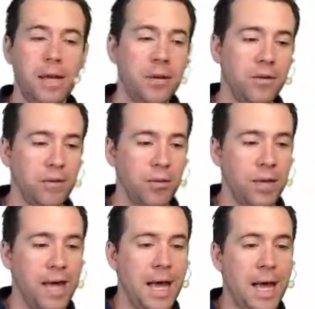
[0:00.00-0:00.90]
us to
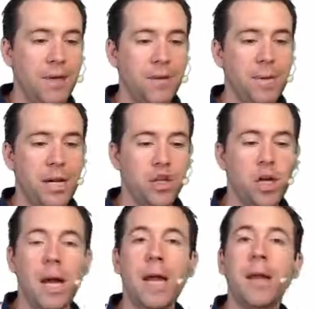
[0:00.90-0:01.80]
the
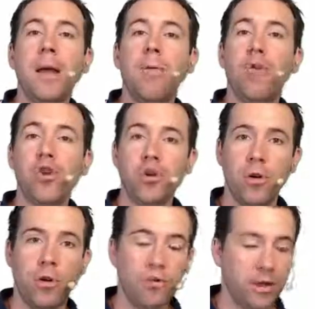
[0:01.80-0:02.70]
Azerbaijan version
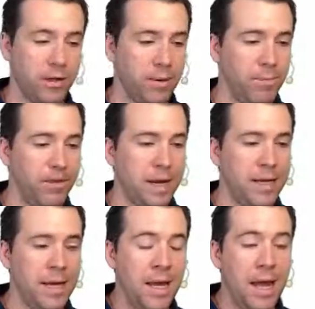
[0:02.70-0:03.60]
of that
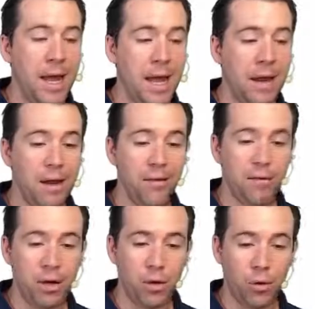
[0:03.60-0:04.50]
website. And if
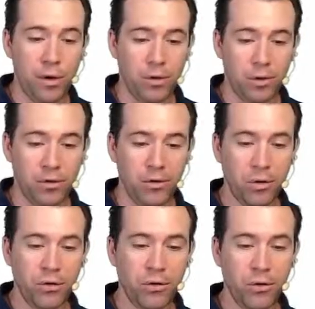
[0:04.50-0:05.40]
we go into the
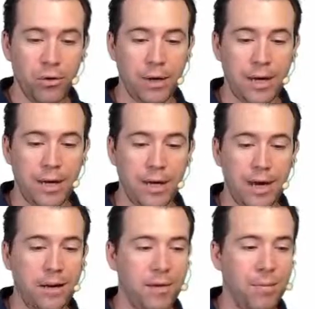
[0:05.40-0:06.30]
source code and
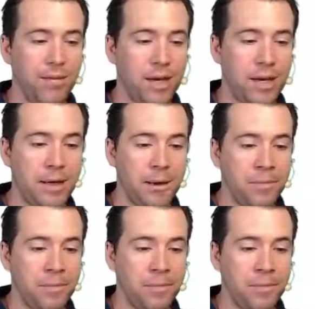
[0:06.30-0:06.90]
that website,